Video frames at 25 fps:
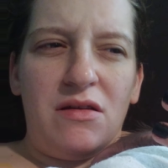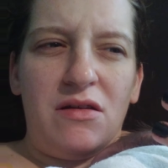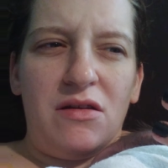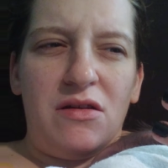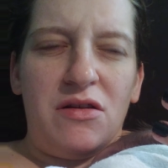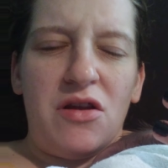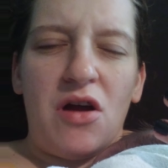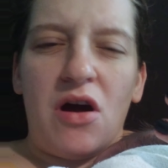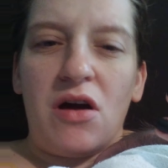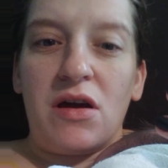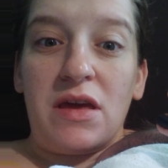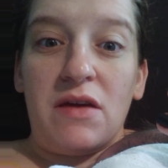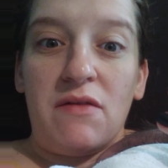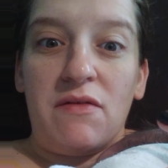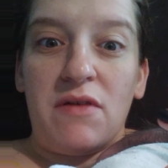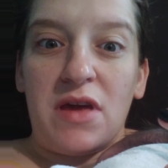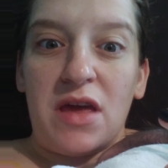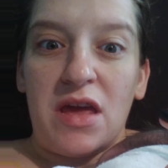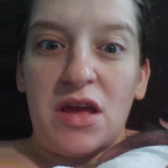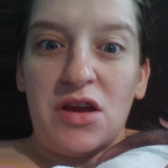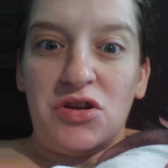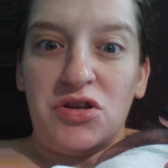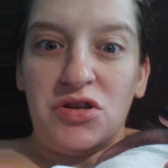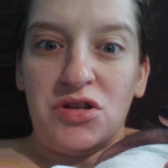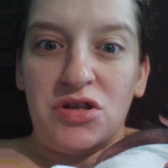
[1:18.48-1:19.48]
not giving
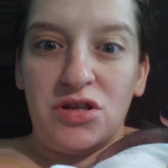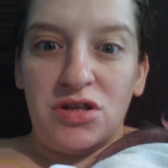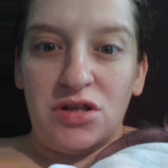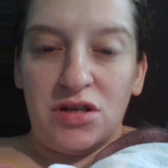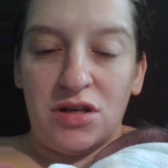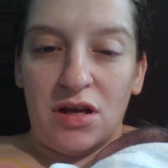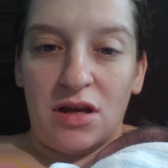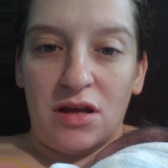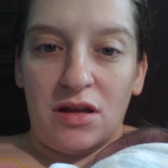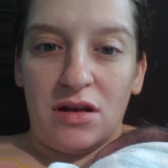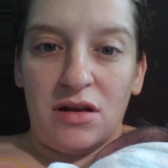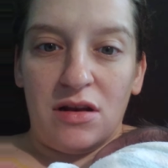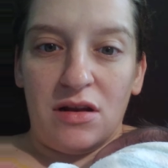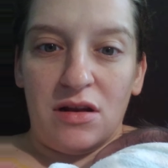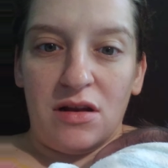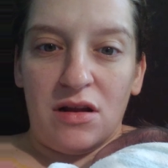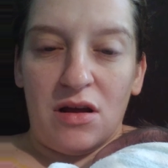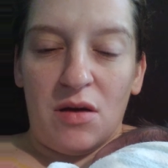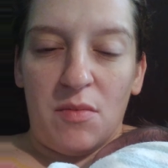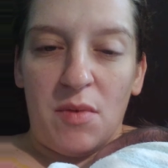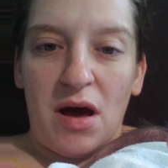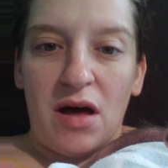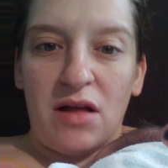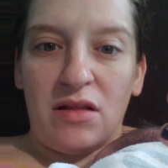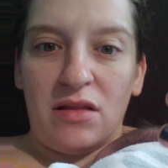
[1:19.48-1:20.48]
a shit
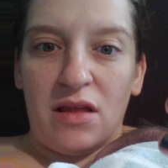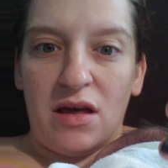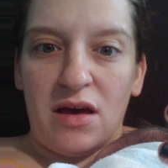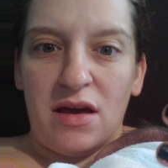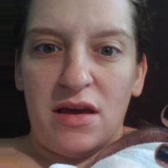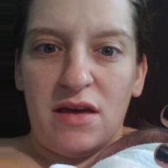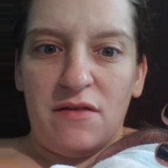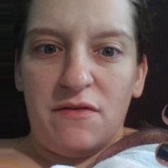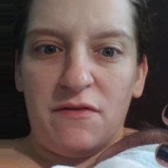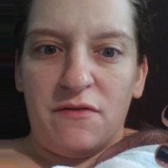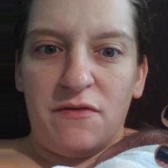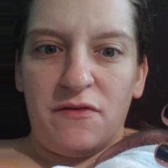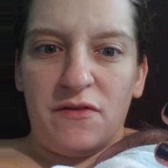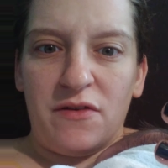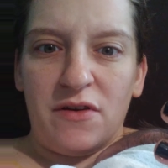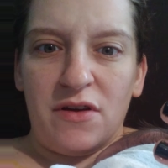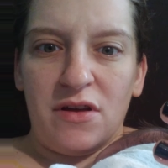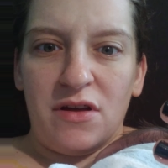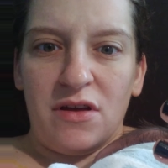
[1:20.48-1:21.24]
about life.